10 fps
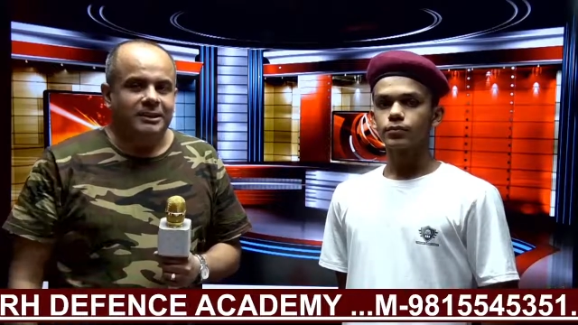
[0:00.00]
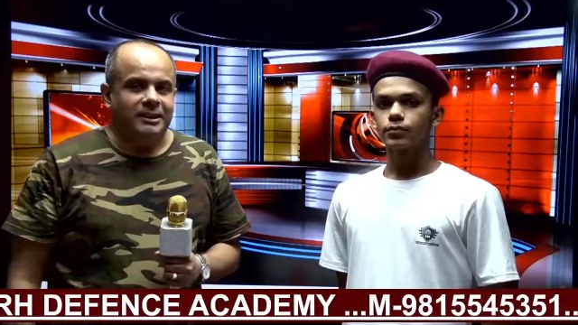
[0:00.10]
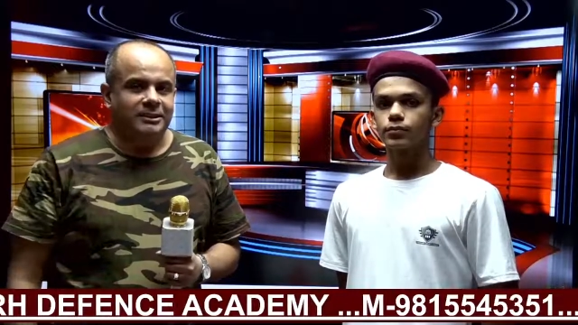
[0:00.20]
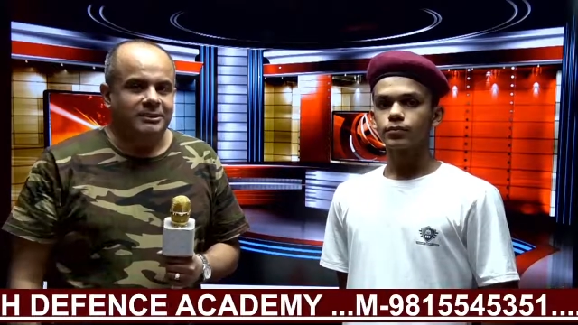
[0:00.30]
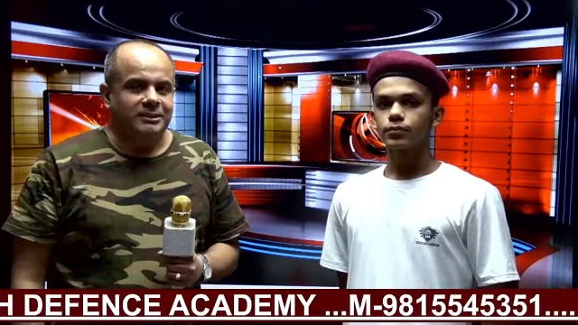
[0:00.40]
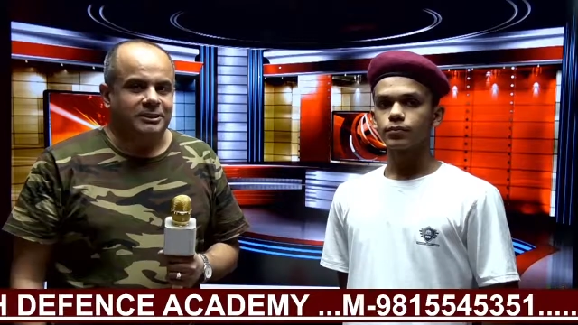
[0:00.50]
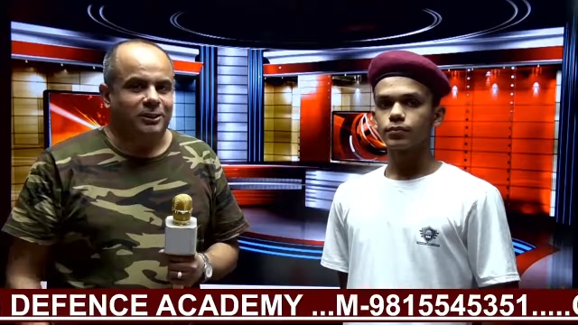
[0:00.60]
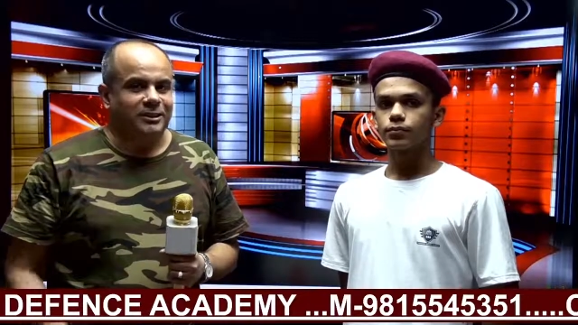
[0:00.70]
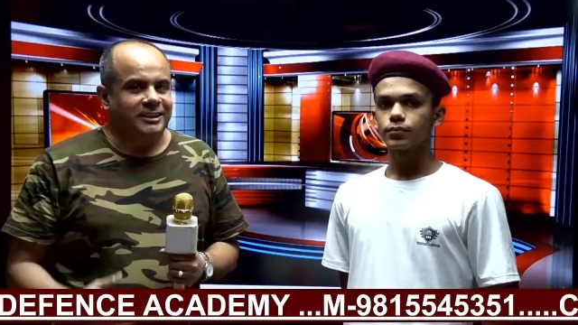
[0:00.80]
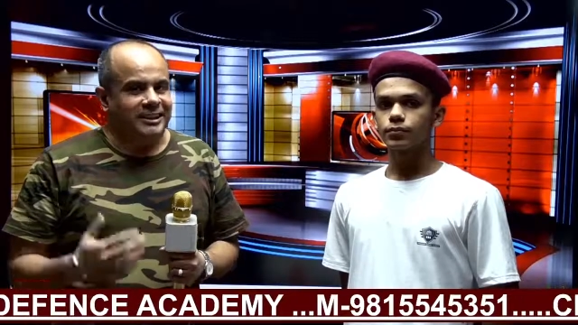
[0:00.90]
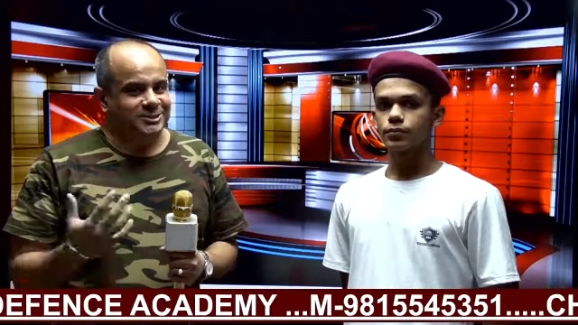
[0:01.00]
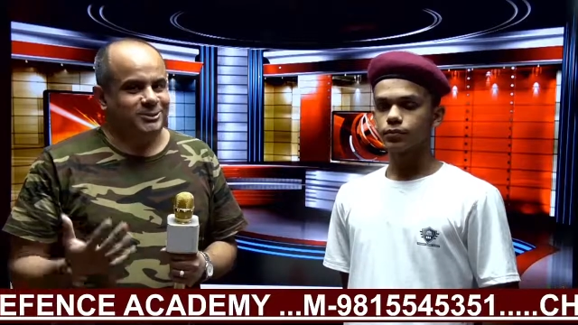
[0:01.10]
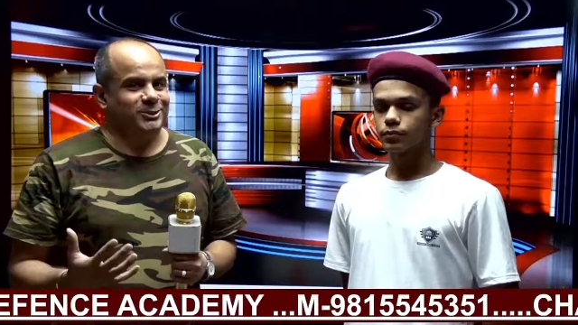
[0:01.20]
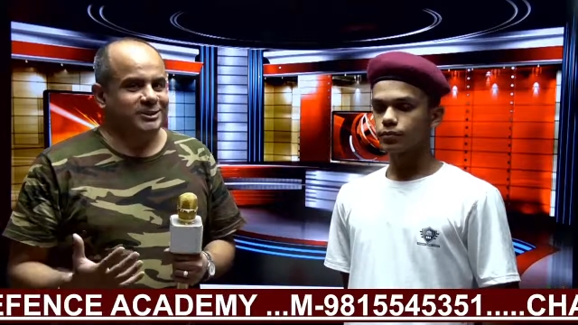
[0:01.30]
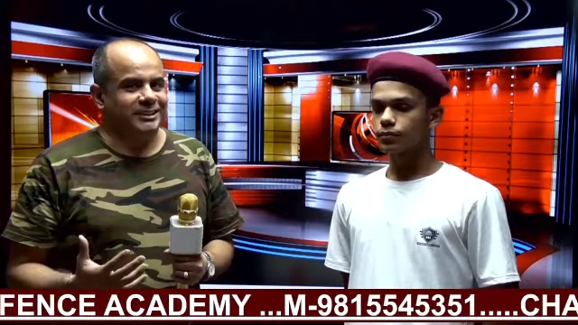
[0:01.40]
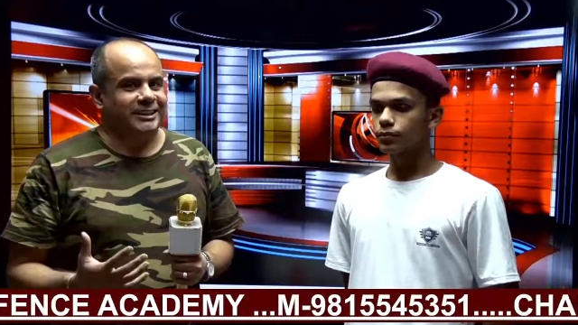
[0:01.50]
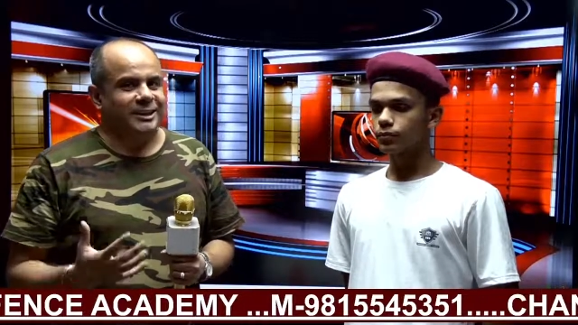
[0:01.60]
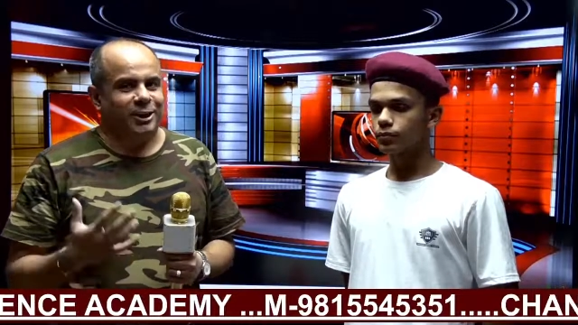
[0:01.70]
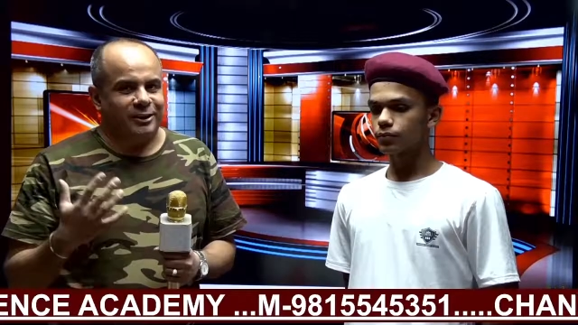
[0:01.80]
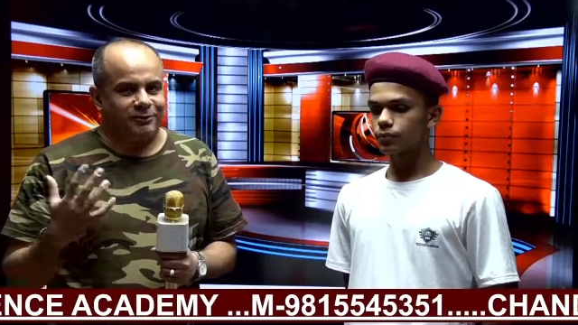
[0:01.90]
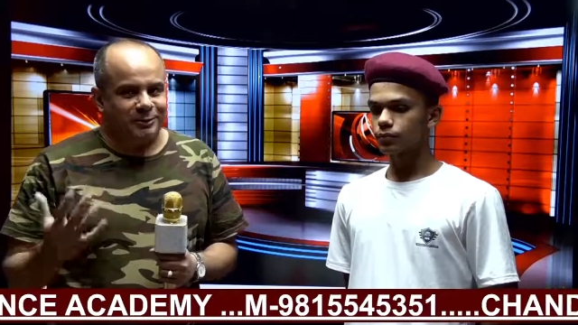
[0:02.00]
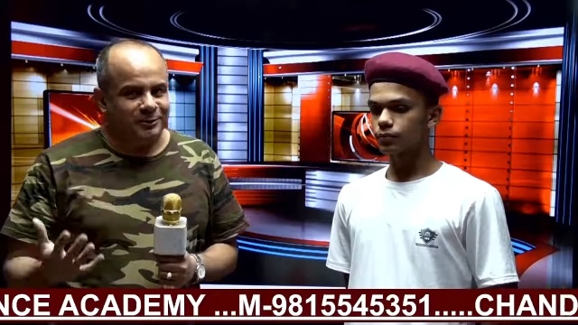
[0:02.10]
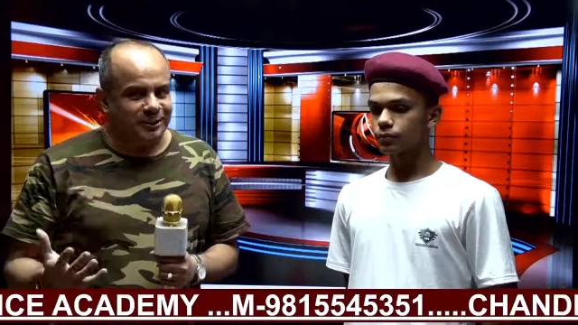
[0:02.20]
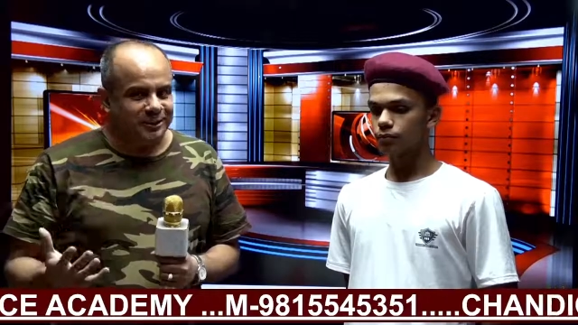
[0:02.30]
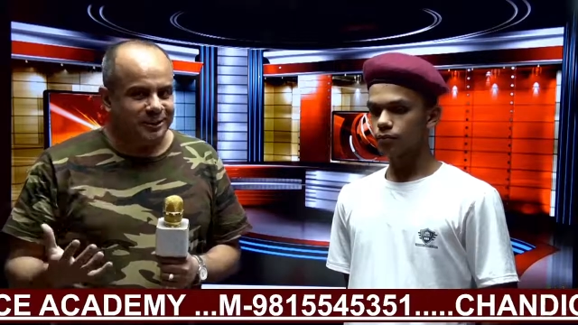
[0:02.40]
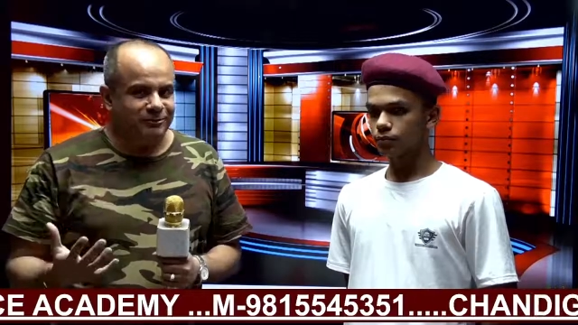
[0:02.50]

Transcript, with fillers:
Speaker 1: Now the next question that now everybody again will be